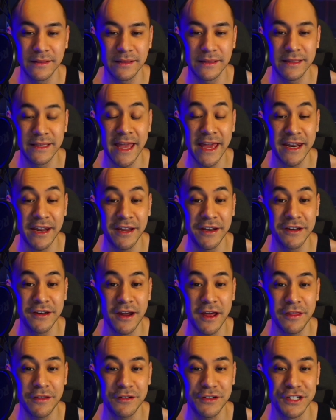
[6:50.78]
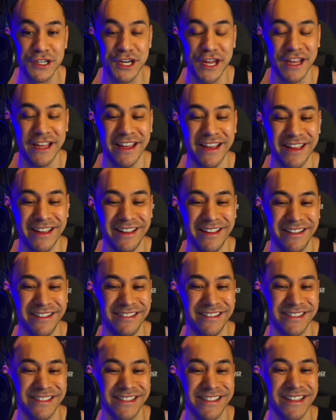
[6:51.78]
Get another
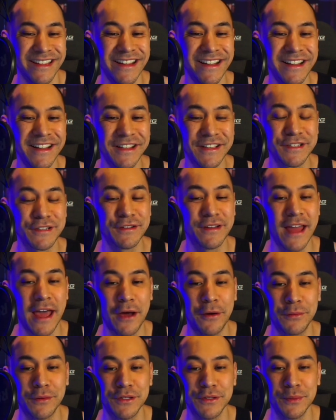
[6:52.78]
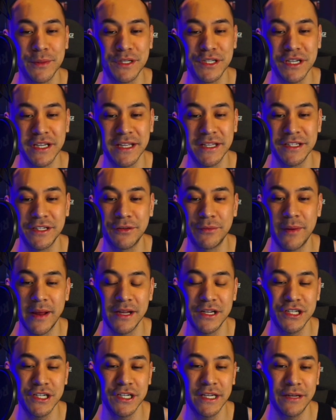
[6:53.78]
shield. So now we're switching into
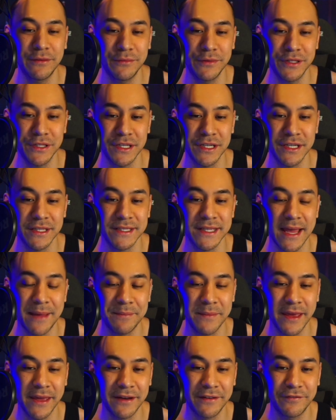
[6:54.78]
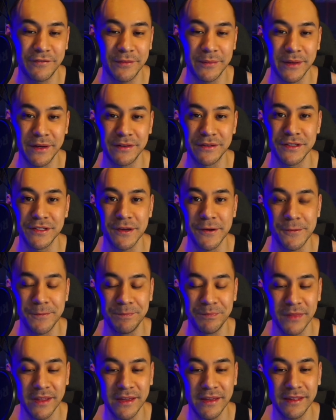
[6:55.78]
Reggie, and we're just gonna Zap Cannon from here. So
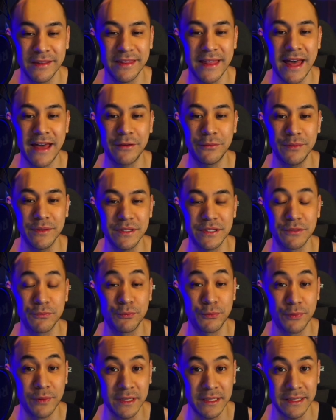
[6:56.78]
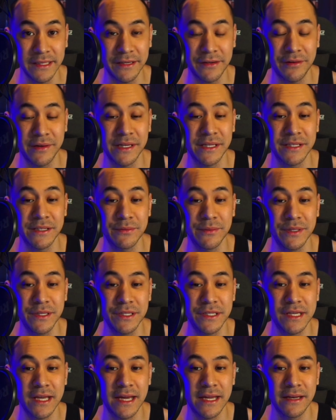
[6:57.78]
that was really crazy. We
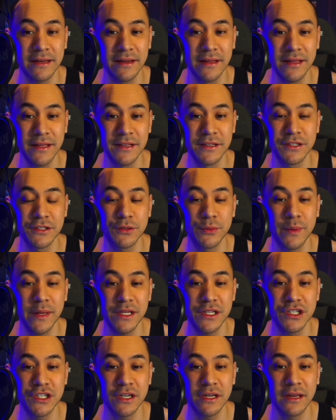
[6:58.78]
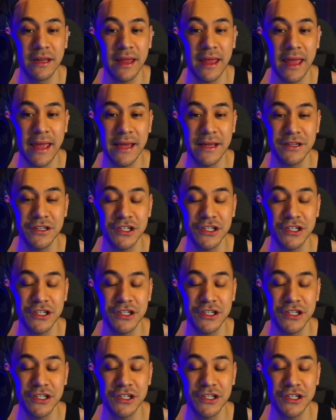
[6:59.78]
just got switch and